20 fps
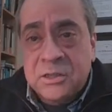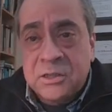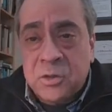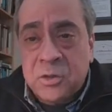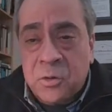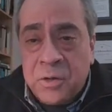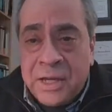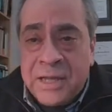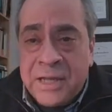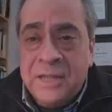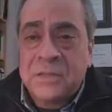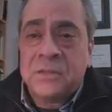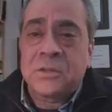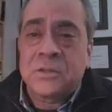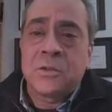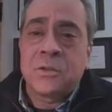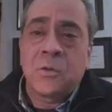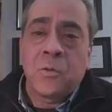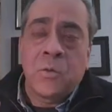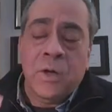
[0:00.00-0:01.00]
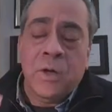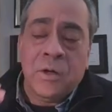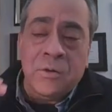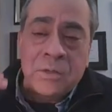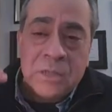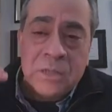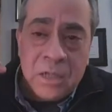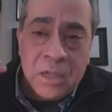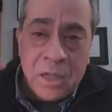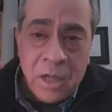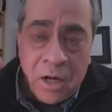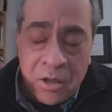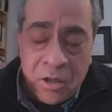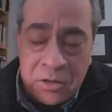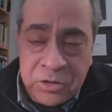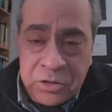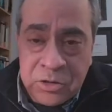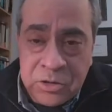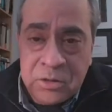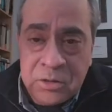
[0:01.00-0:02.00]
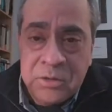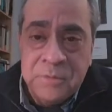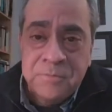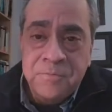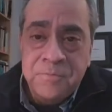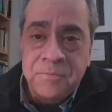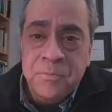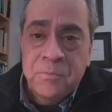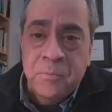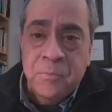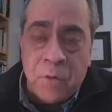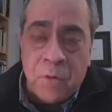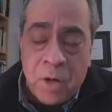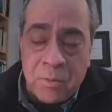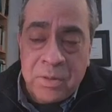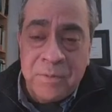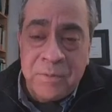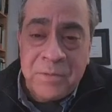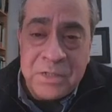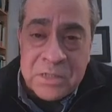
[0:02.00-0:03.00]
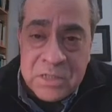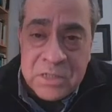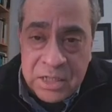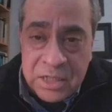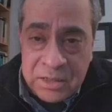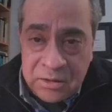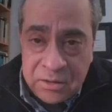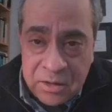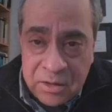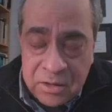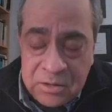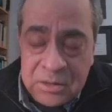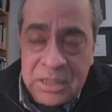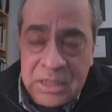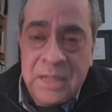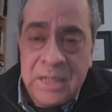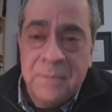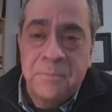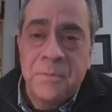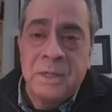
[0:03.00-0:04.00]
So hence, we're in a larger problem in general,